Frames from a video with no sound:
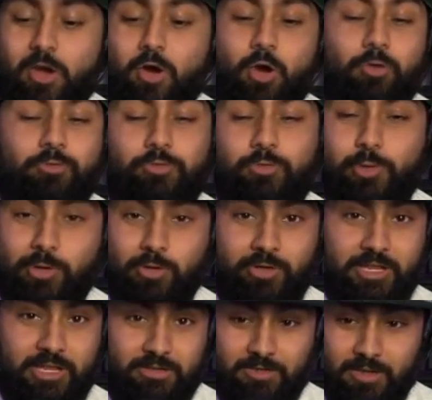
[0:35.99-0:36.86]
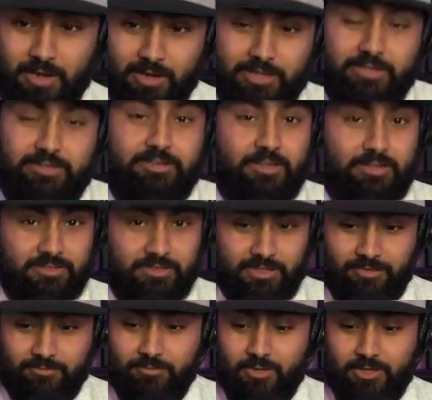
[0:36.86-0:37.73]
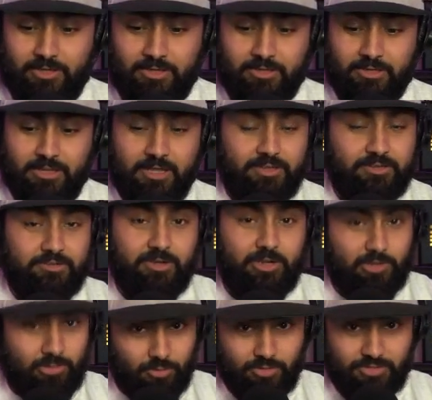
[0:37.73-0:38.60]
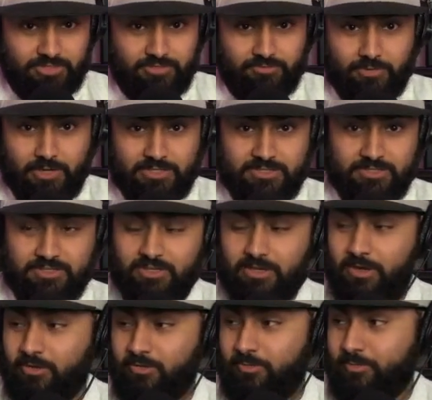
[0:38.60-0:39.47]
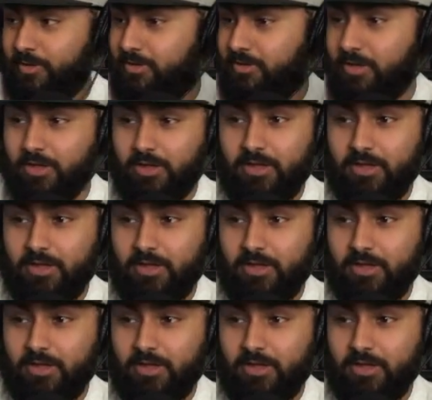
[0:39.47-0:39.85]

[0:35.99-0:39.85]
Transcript: Hopefully, we don't get honey dick like fucking Derek Lewis and Francis Ngannou, but